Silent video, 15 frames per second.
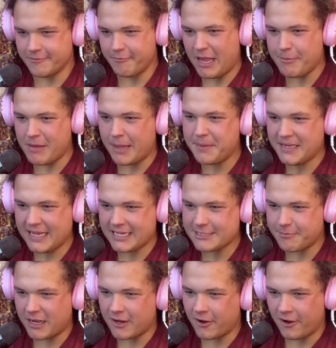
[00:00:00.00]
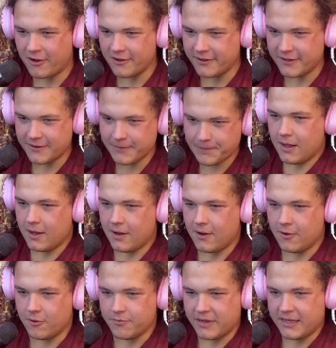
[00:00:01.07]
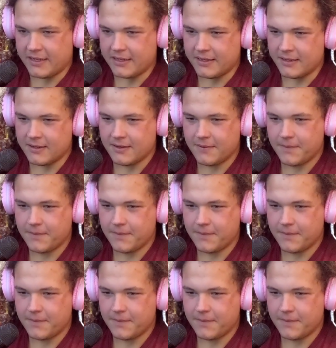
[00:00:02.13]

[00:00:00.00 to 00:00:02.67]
Maybe that's my calling. Oh, man.